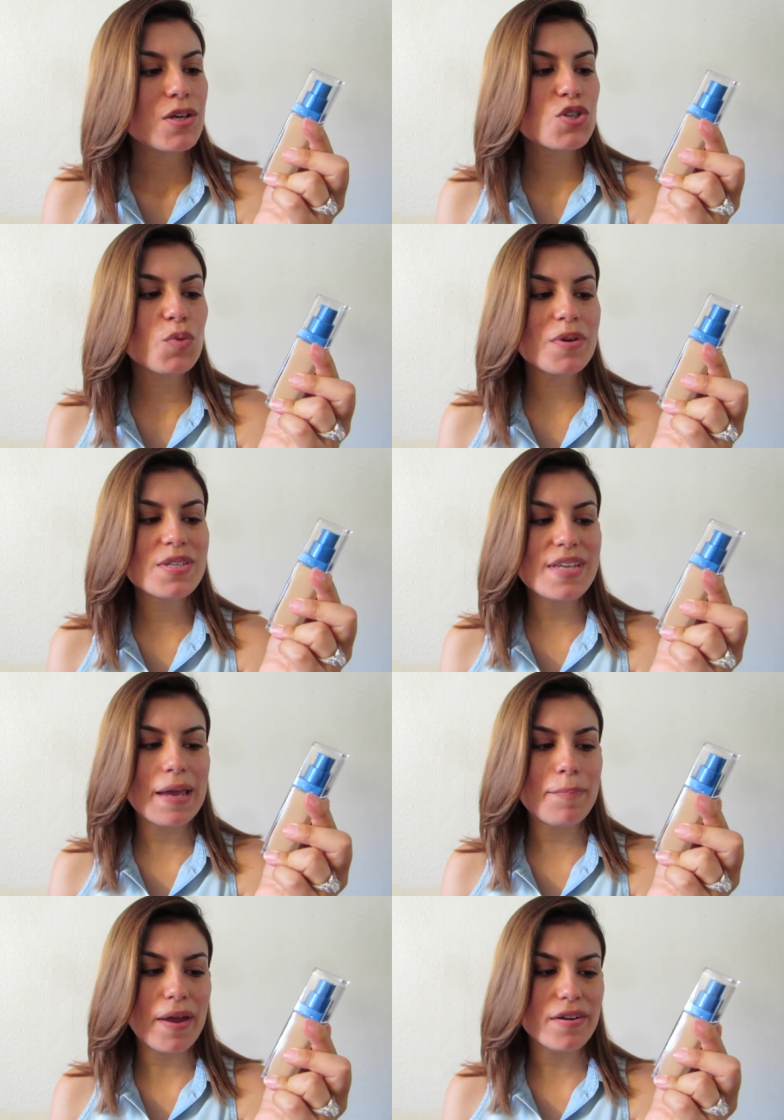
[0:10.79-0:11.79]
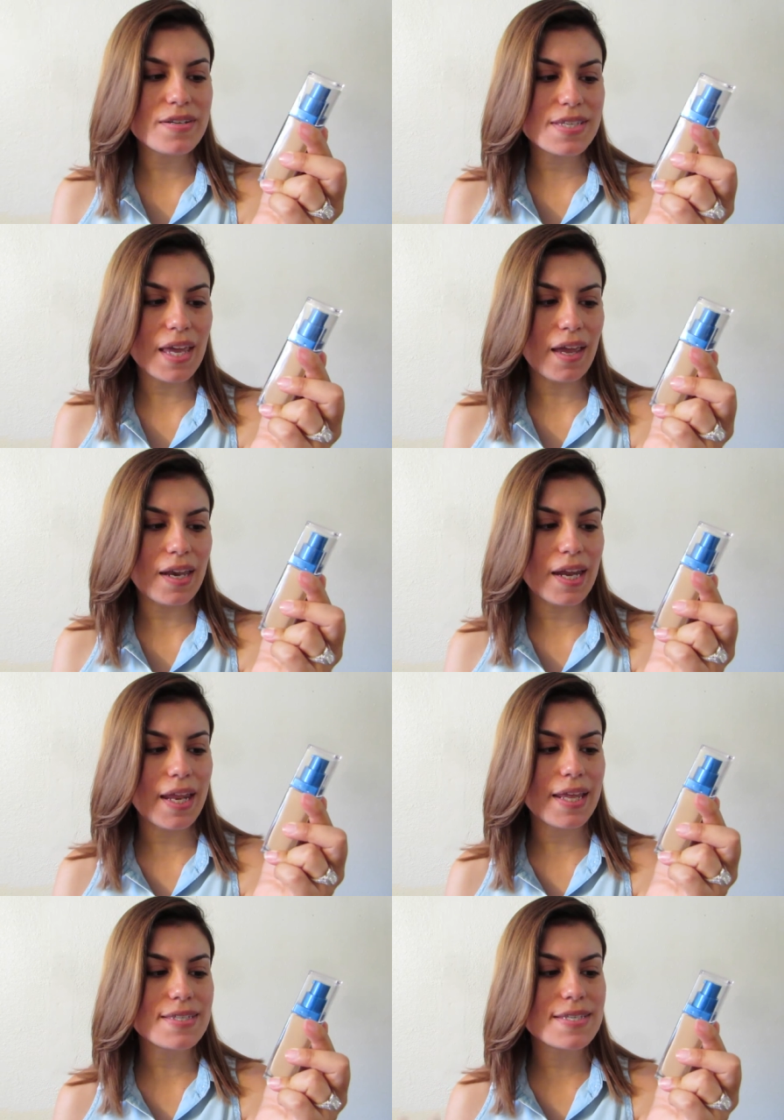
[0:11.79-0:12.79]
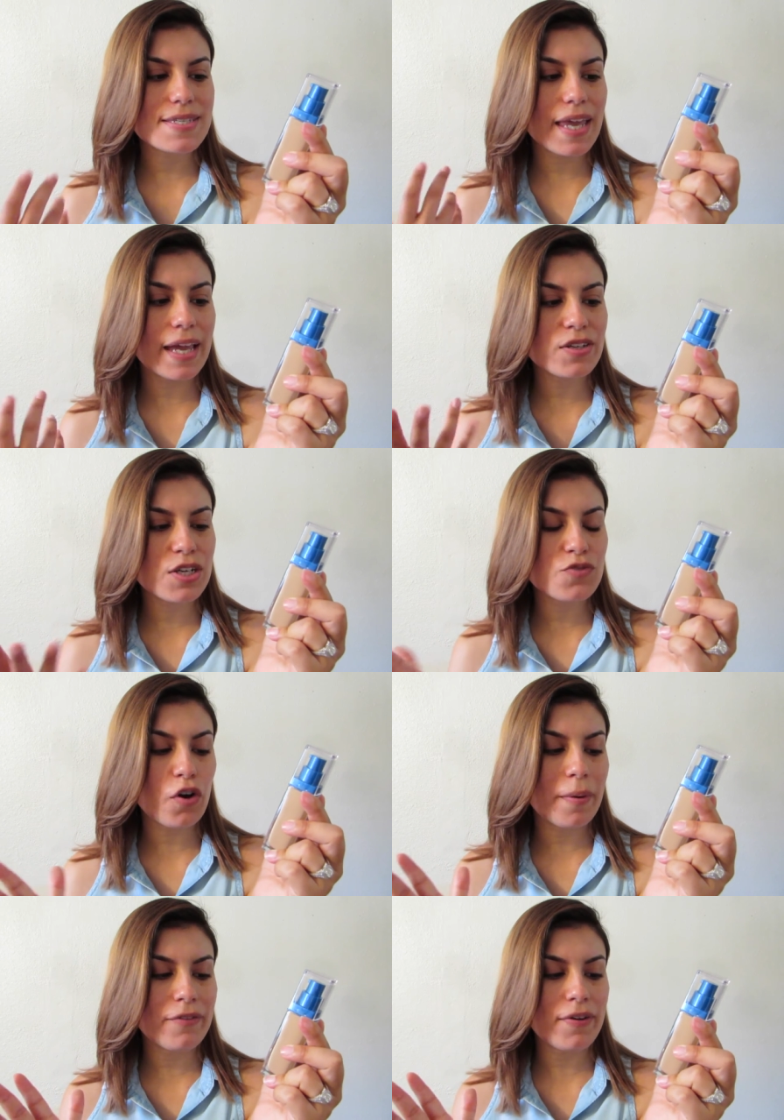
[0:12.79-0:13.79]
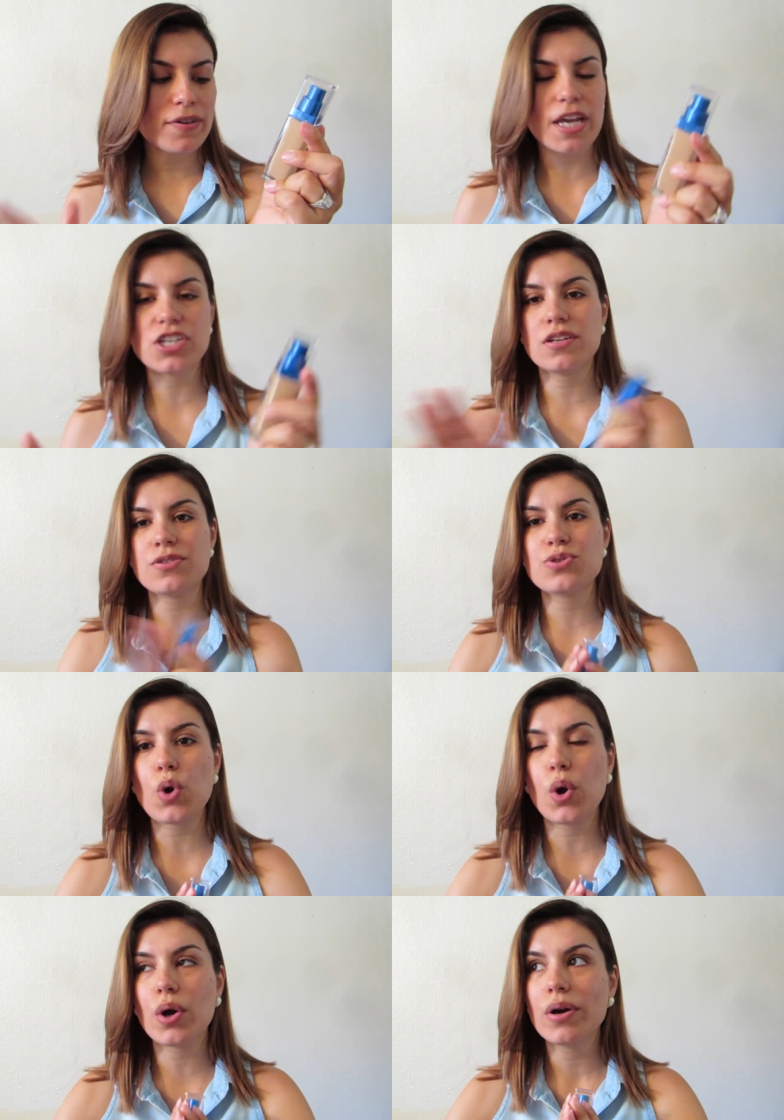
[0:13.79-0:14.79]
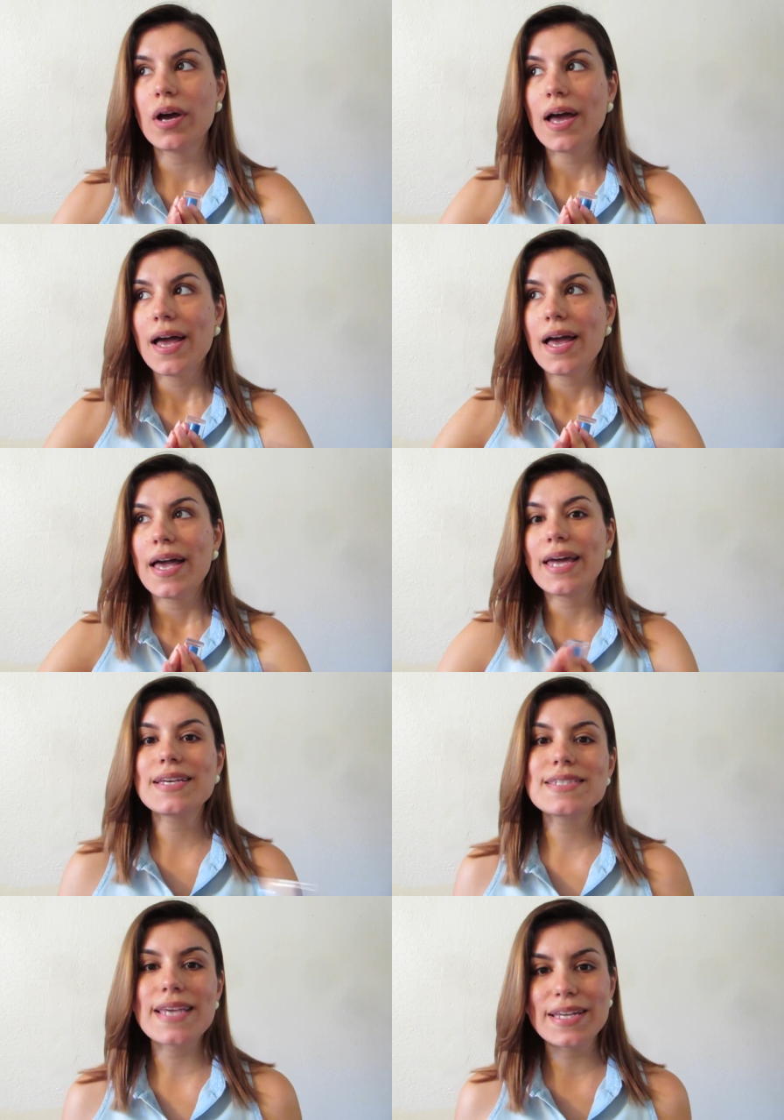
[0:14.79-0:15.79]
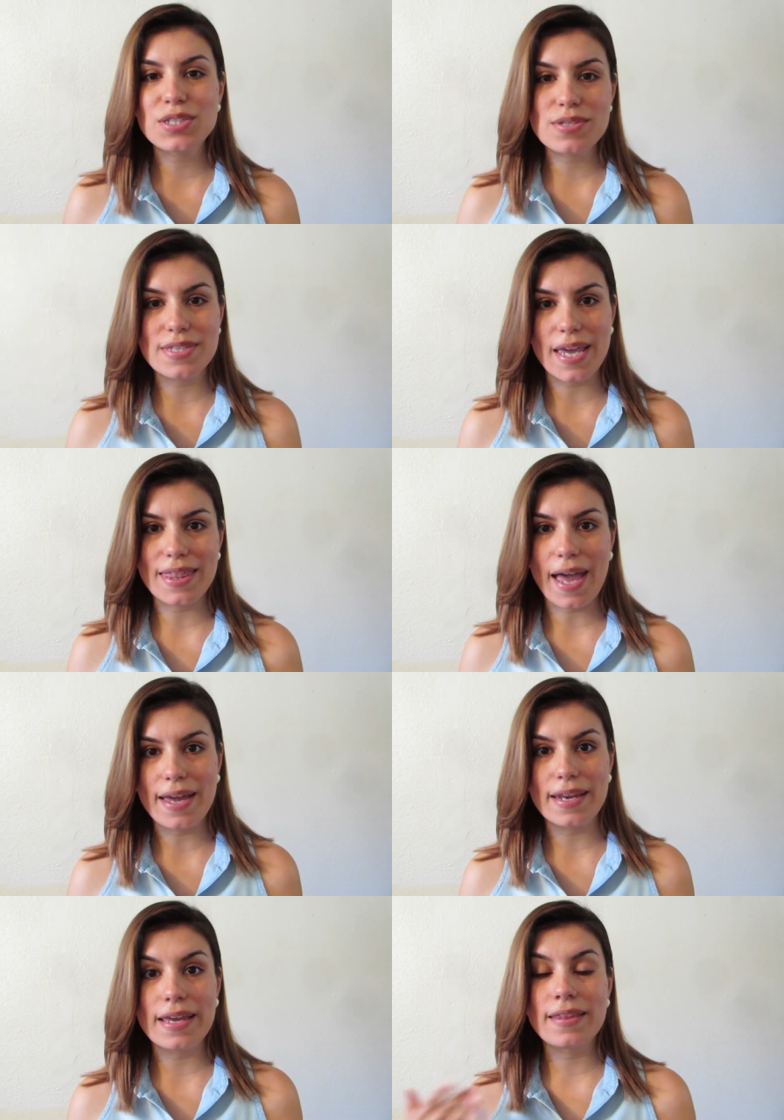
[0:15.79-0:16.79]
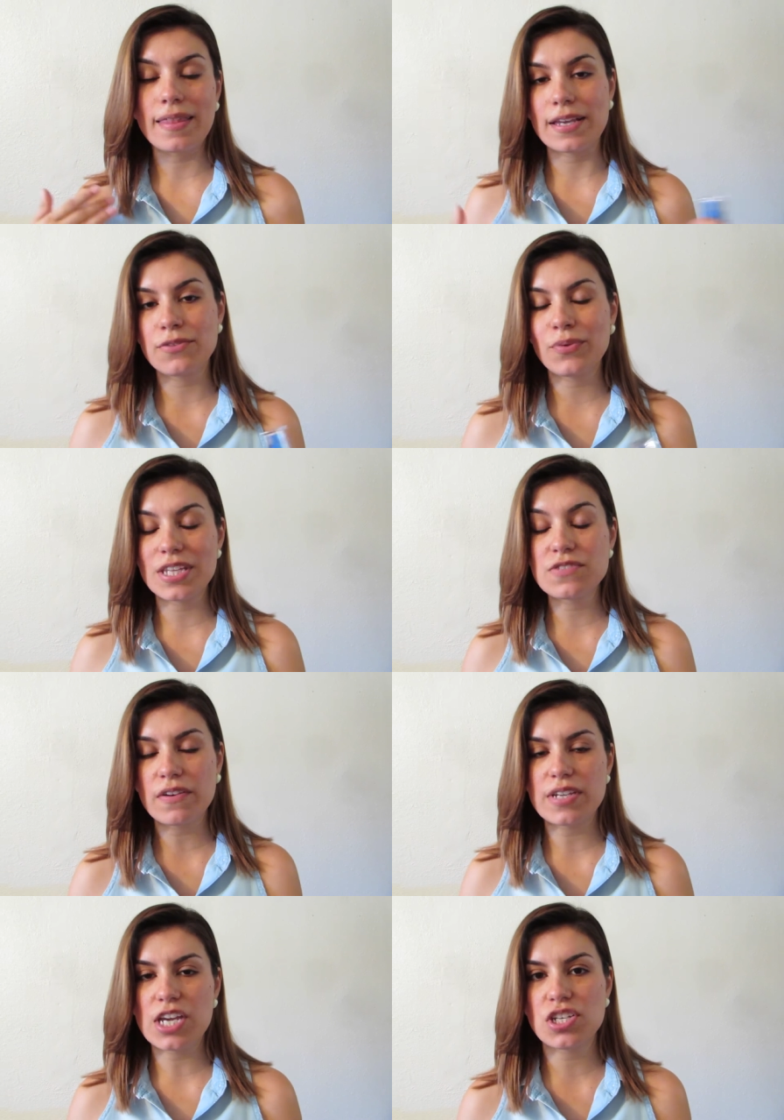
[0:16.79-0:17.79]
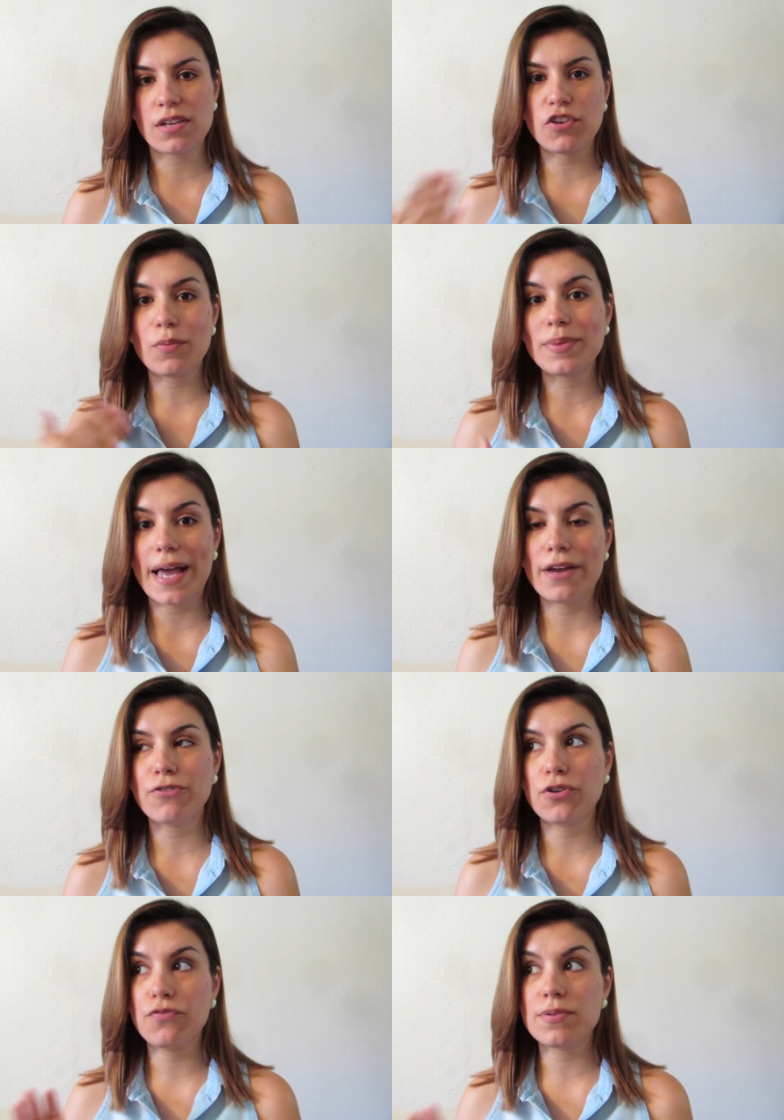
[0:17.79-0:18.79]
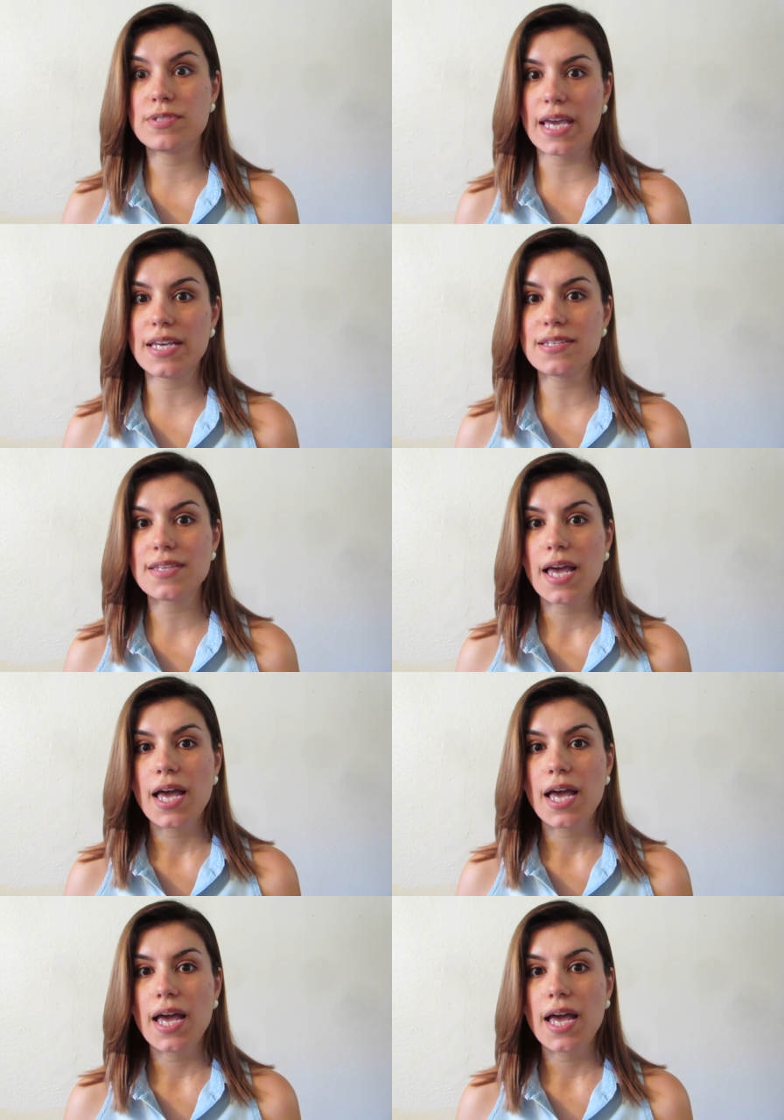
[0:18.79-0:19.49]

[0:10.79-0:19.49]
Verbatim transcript: Superstay Better Skin and it's a skin transforming foundation. So it is said to say that in this, with this foundation if you apply for a few days